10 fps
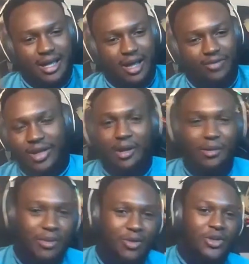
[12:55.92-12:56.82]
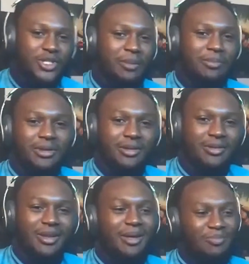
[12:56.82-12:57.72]
I think I can be world champion,
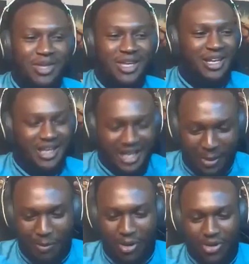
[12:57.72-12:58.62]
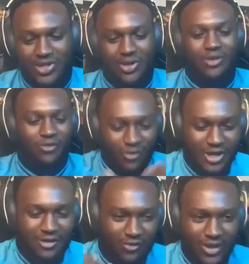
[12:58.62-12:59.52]
and being a boxer
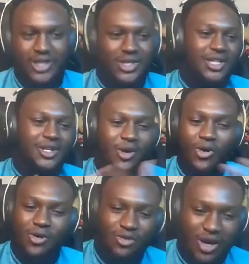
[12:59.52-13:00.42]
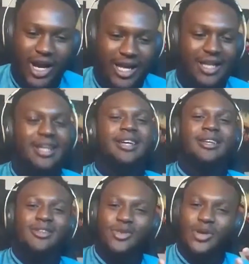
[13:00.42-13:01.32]
fully fledged in your own right,
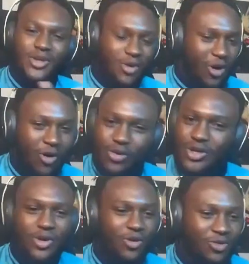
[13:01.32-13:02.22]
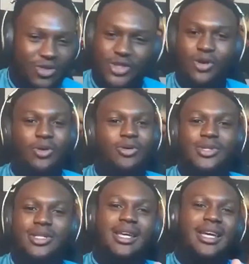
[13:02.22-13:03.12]
holding your own
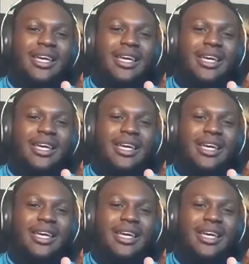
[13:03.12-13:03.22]
shows,